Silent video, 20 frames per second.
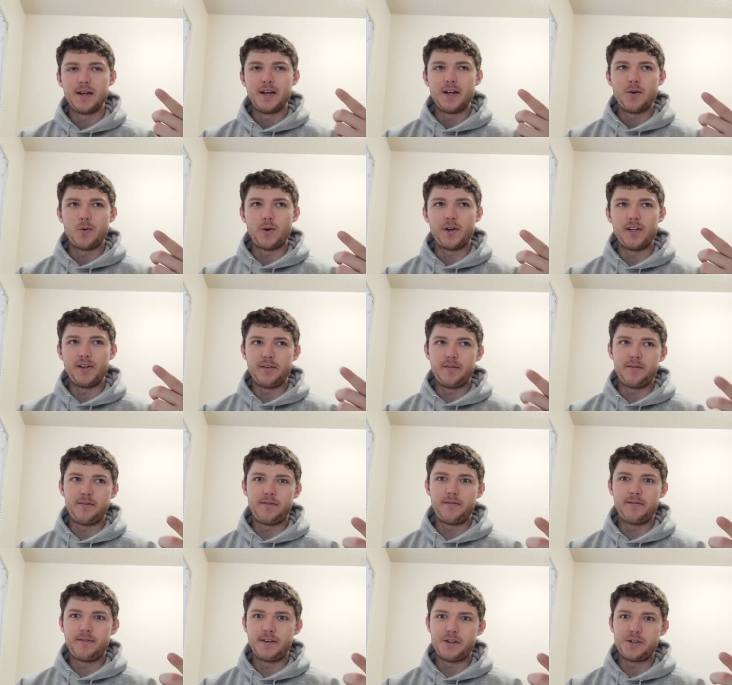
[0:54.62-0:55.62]
When did
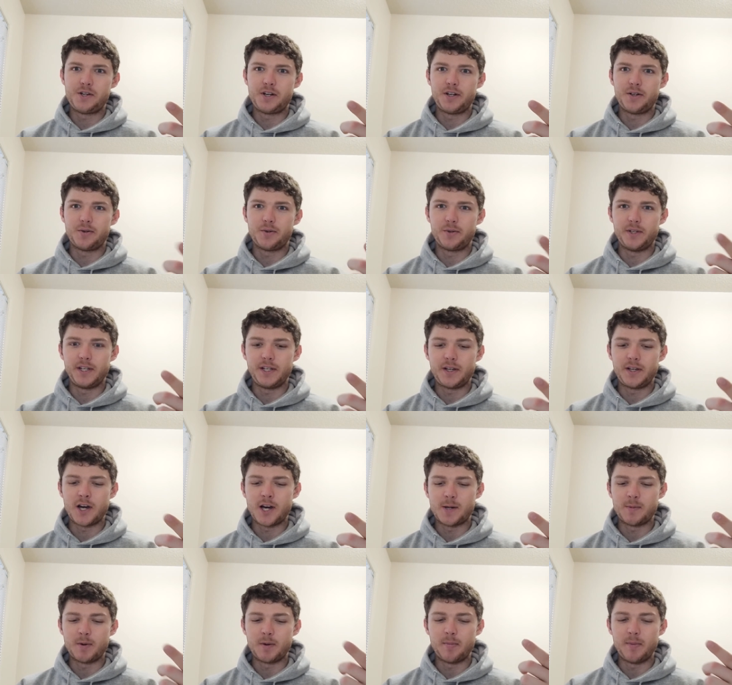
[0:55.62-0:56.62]
fishing only
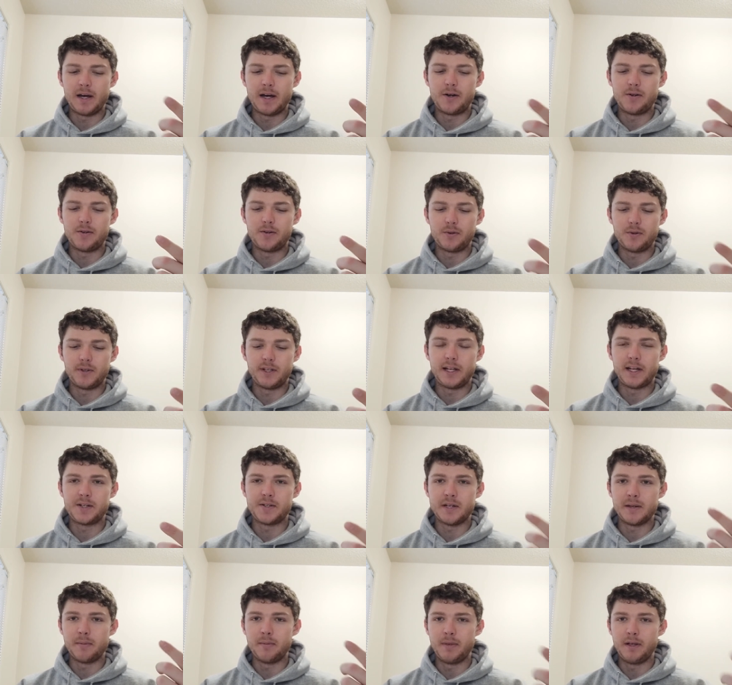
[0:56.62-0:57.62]
come about only
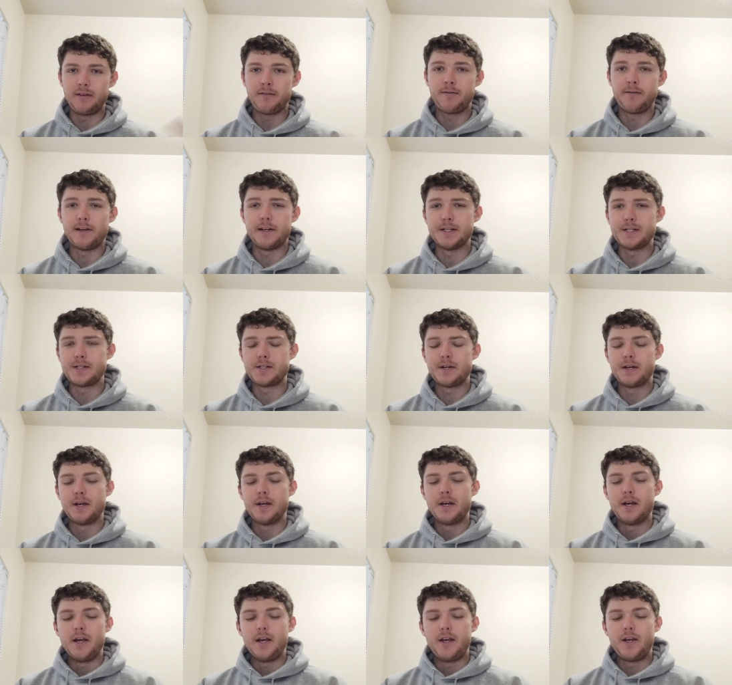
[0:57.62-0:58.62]
catching big fish?
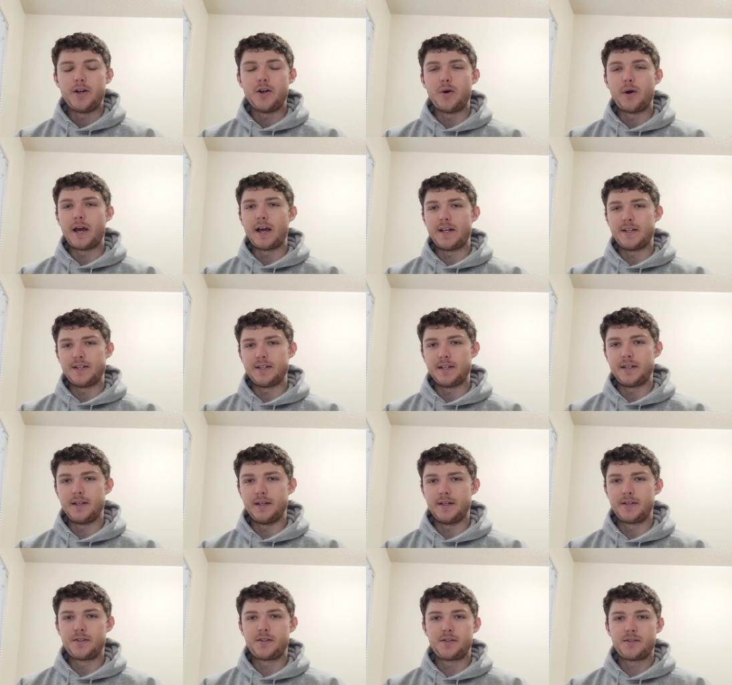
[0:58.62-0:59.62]
You know, as in
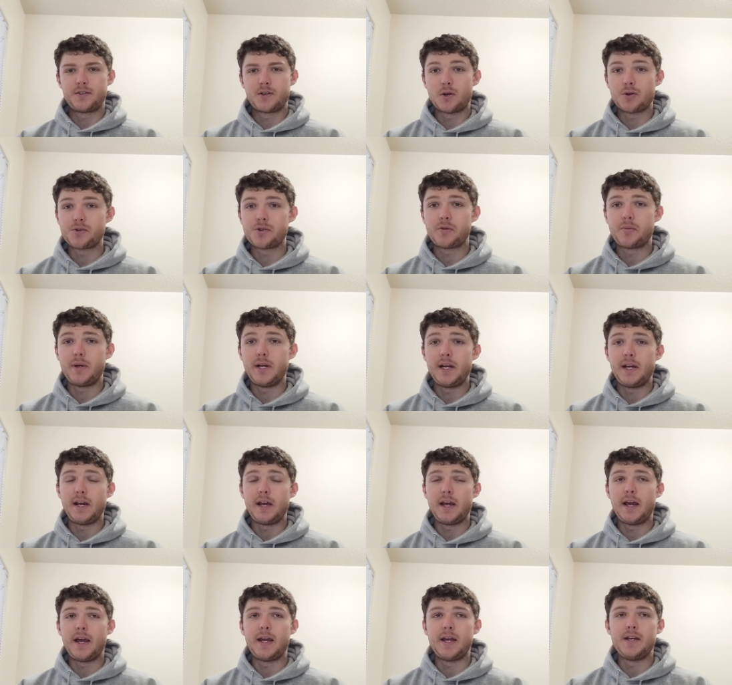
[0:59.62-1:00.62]
this social media
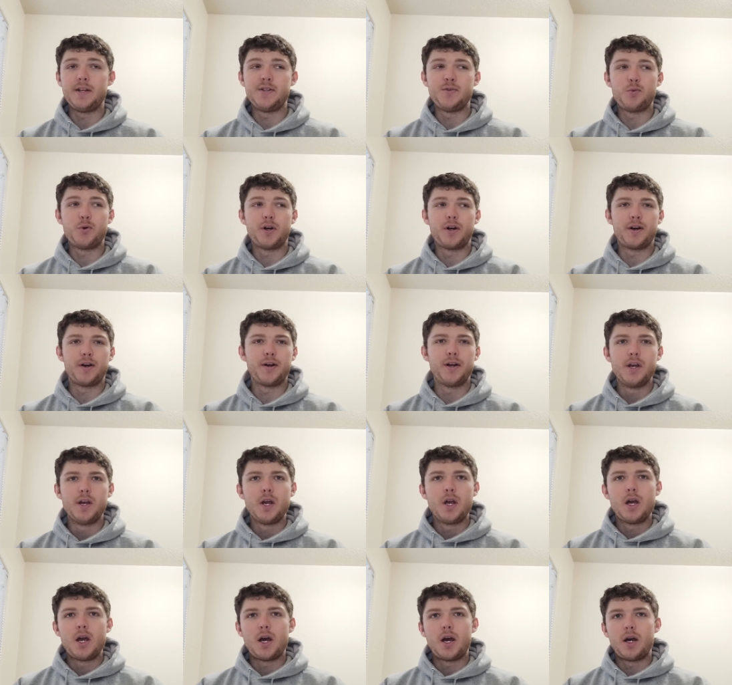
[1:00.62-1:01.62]
age where
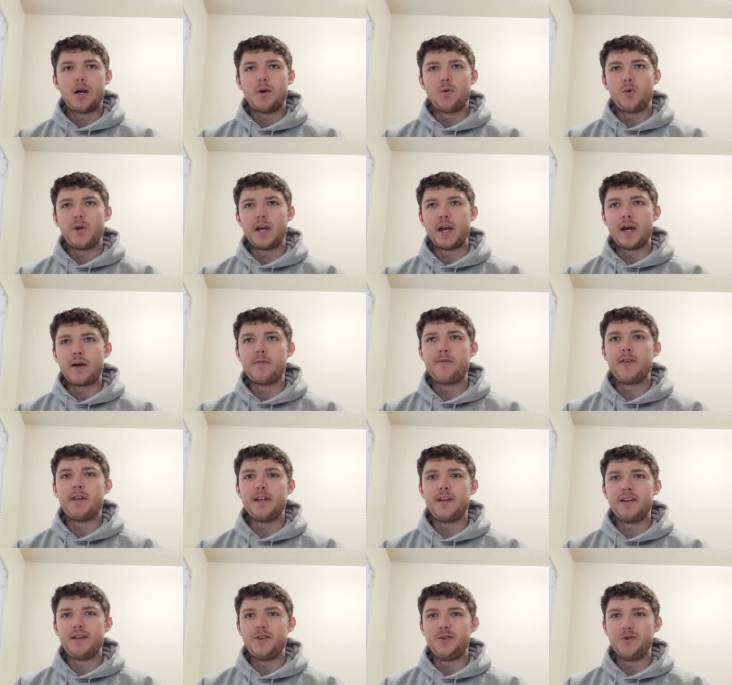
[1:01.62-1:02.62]
we have
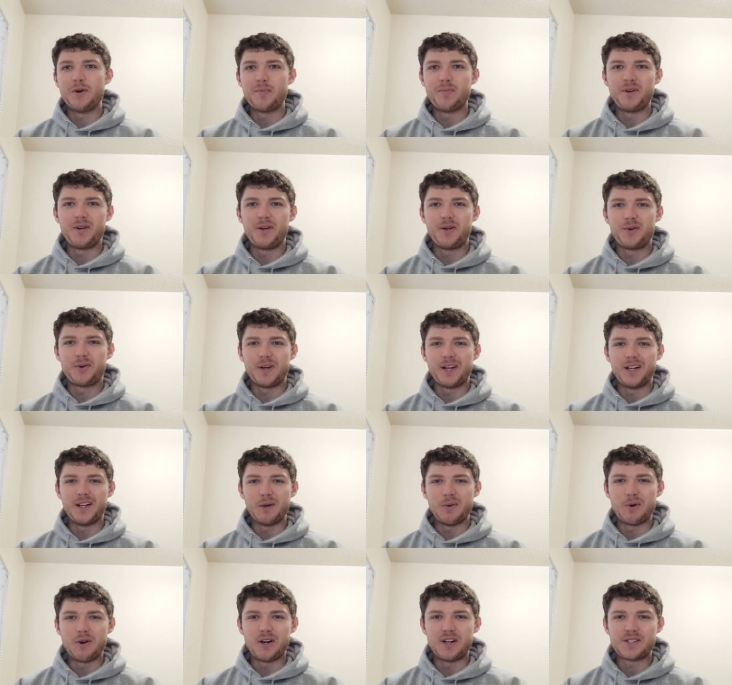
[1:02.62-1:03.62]
the grip and
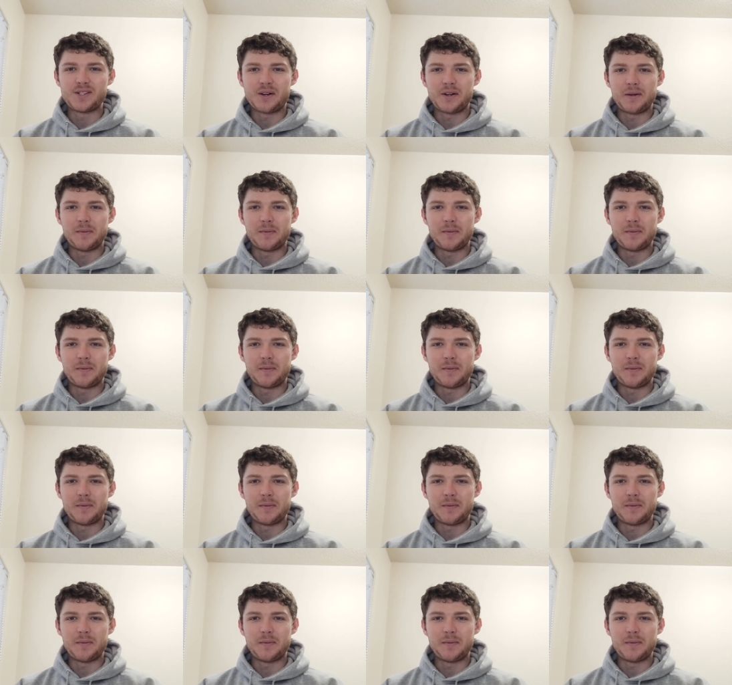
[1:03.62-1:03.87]
grin, where it's all